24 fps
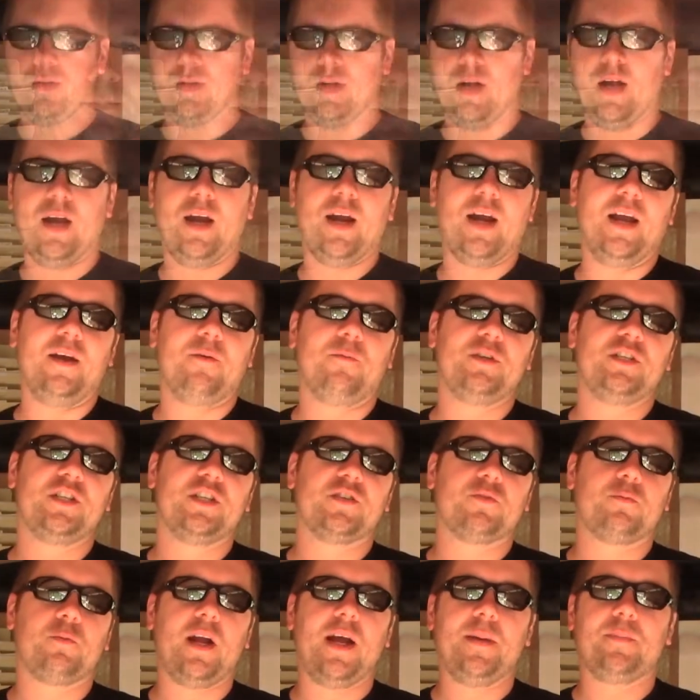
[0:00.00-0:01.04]
Alright, we
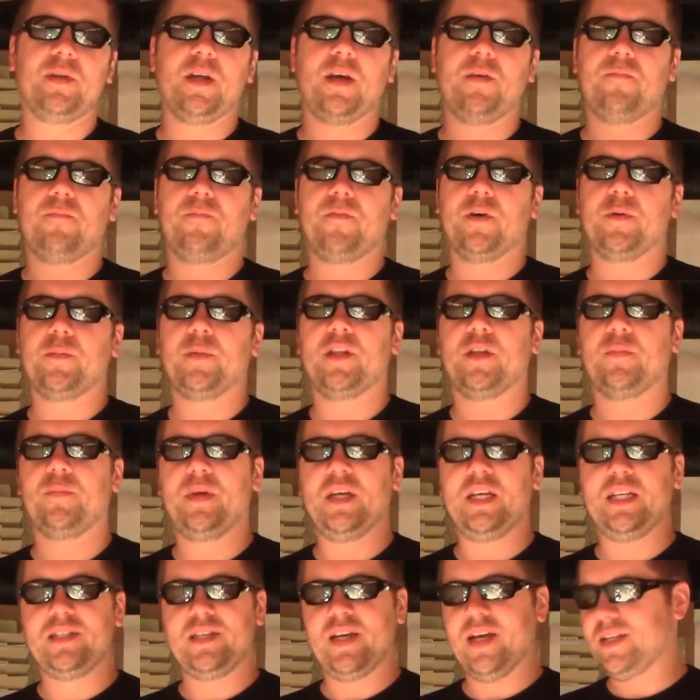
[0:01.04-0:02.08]
just wrapped up filming the
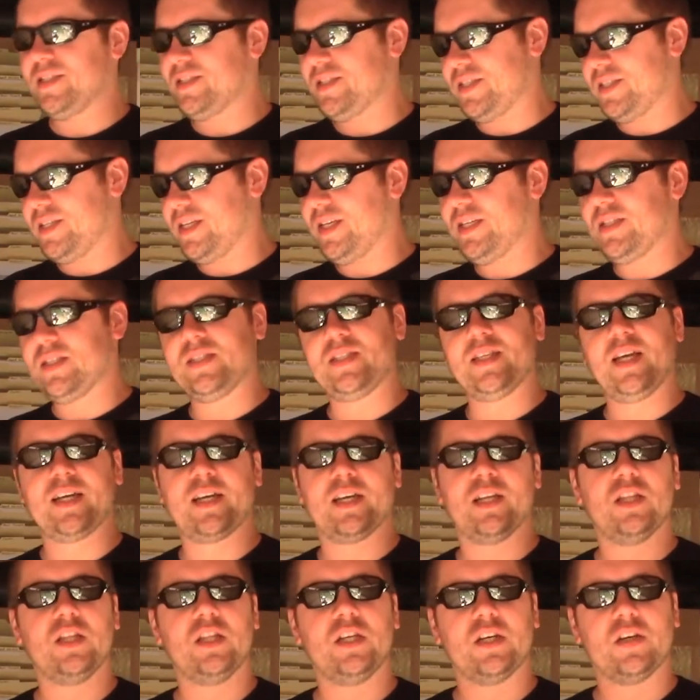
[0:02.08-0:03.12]
P10C
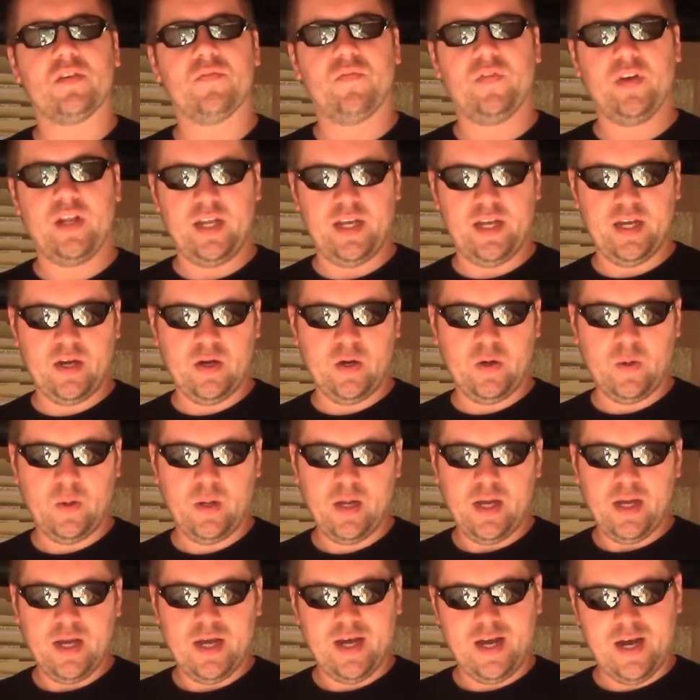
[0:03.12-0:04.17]
second look video.
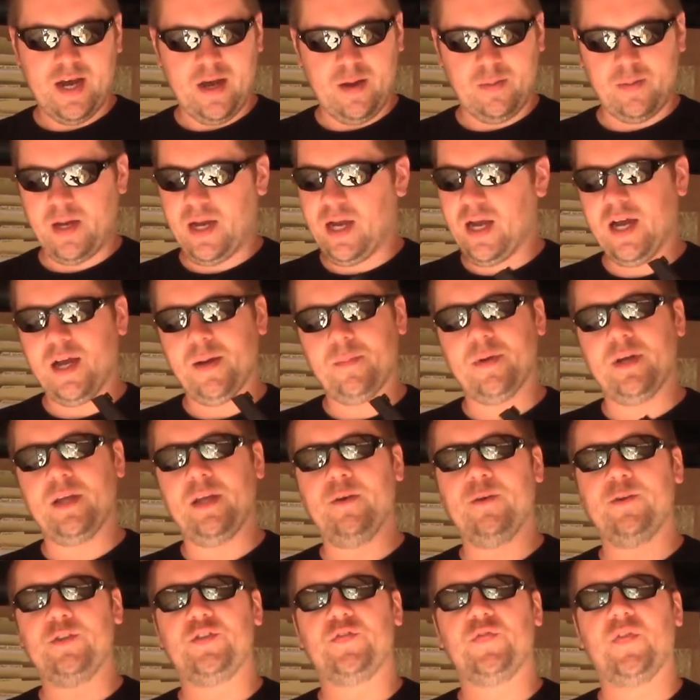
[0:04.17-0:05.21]
I'm a
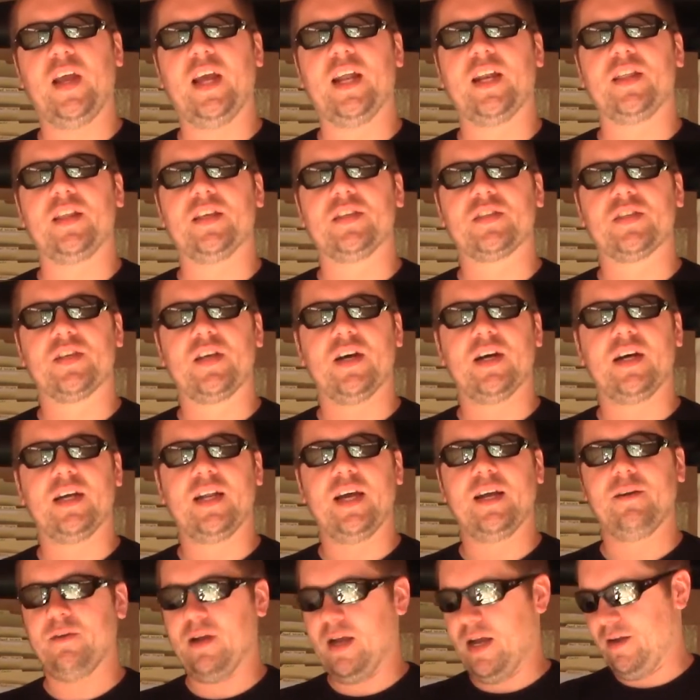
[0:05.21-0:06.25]
huge fan of this gun.
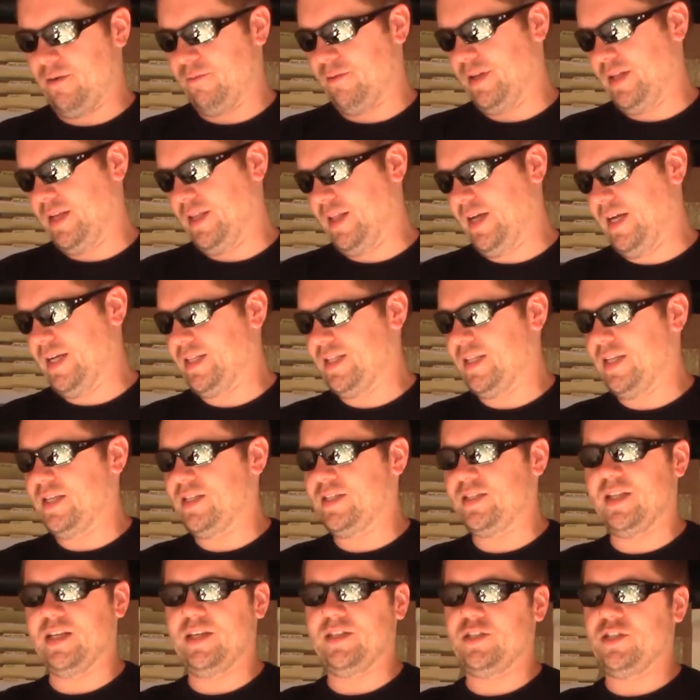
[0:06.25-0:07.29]
I really like
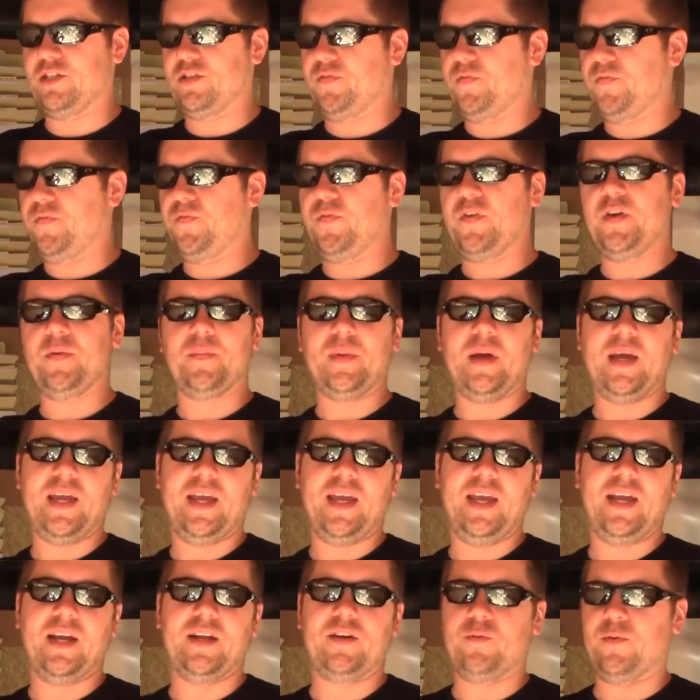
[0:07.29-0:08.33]
these. They just fit my
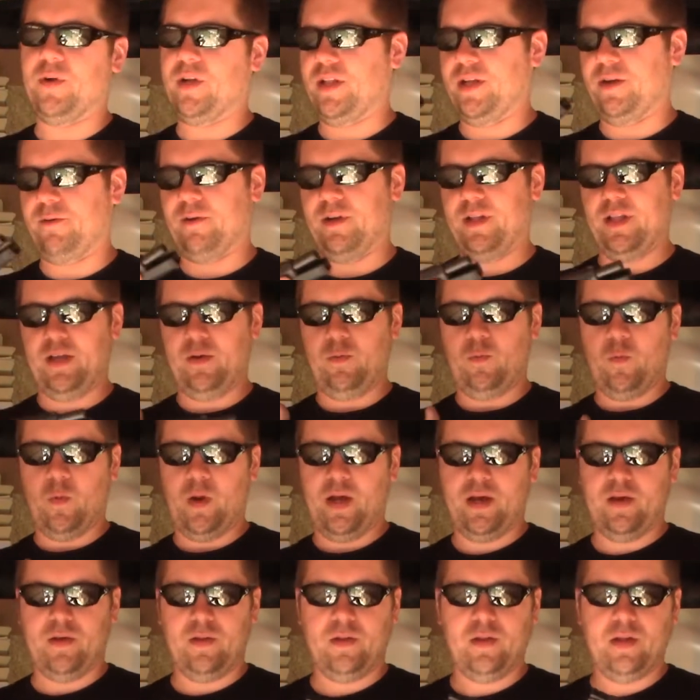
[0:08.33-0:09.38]
hand really, really
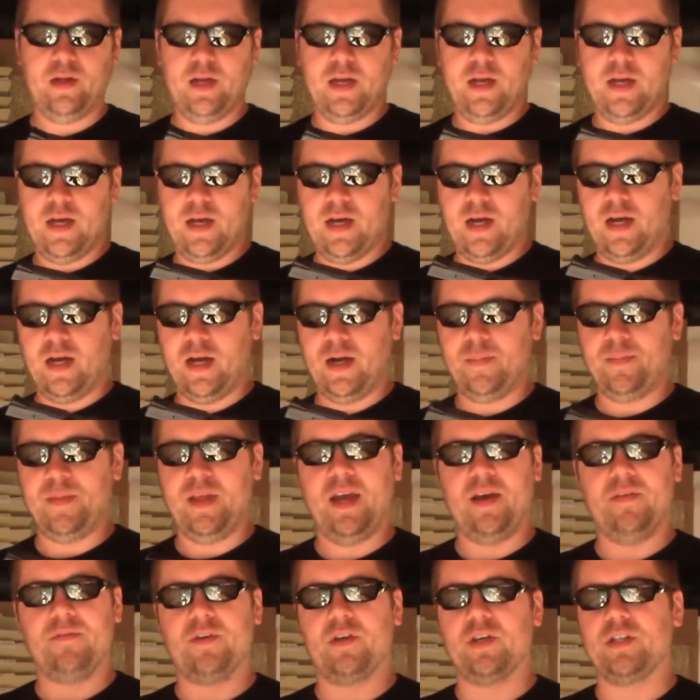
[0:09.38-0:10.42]
well. They
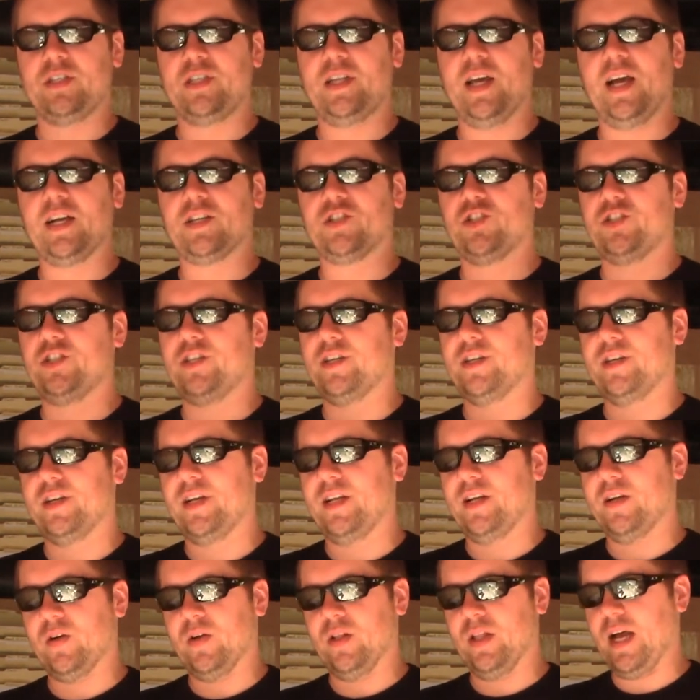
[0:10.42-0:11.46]
have good texture, you
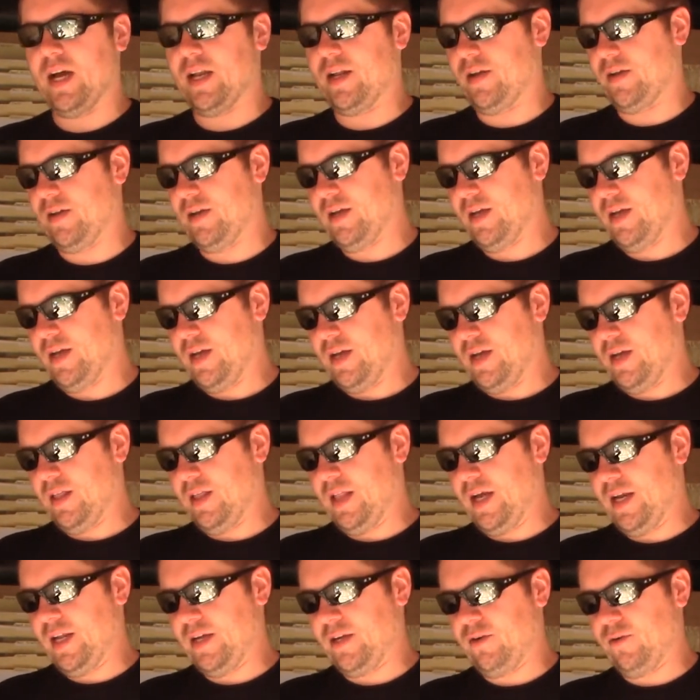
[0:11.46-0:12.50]
know, a lot
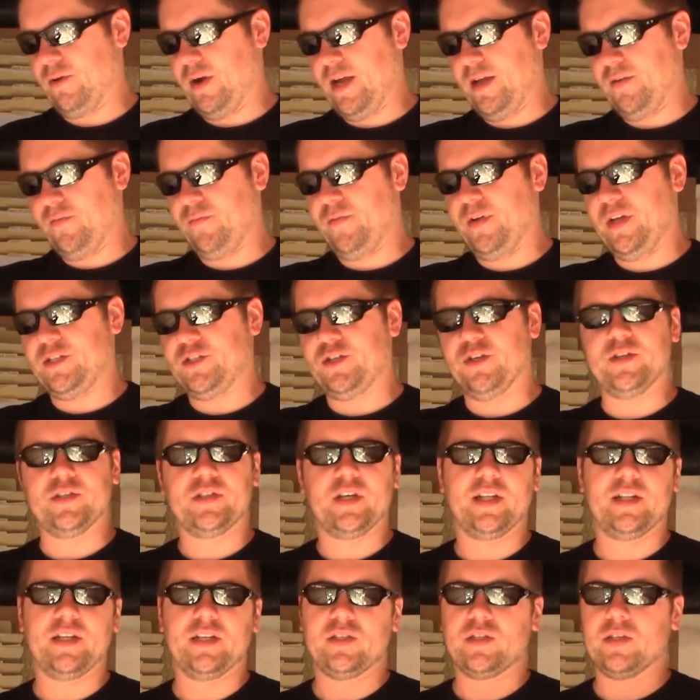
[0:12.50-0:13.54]
of great features
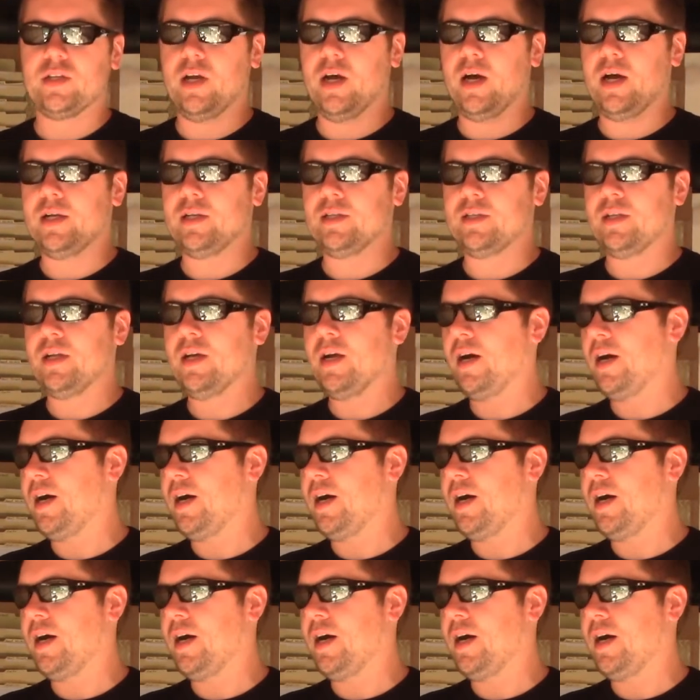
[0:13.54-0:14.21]
on this gun.